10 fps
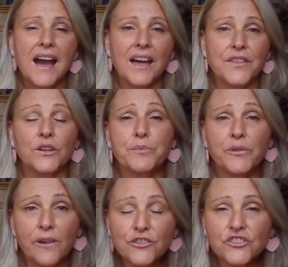Their
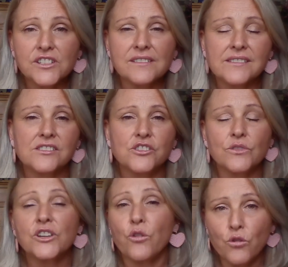approaches
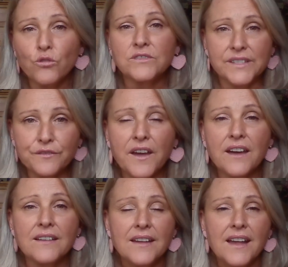to it all differ.